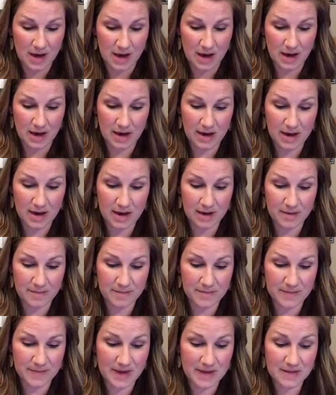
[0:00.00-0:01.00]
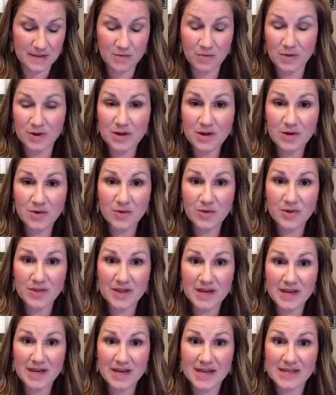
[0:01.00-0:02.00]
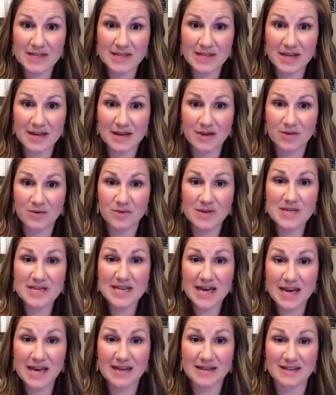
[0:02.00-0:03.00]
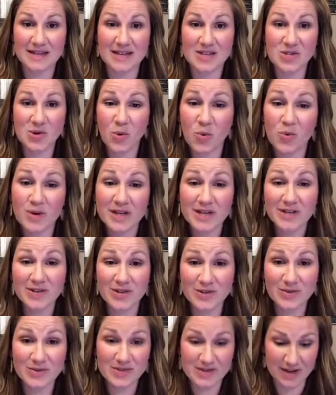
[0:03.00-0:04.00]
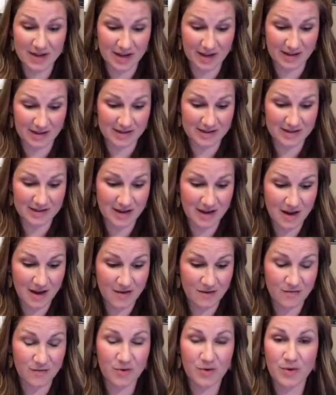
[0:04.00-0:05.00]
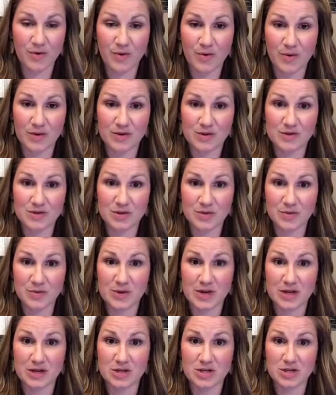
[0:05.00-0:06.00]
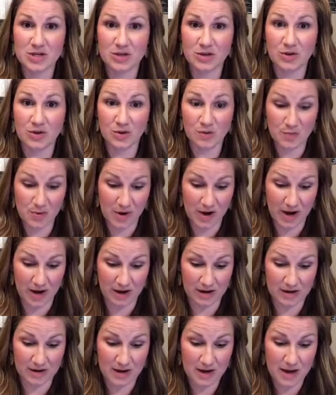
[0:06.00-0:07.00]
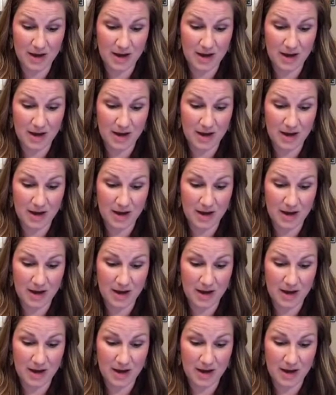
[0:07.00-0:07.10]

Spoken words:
And the really cool thing is that it only takes like 22 seconds for an oil to reach your brain.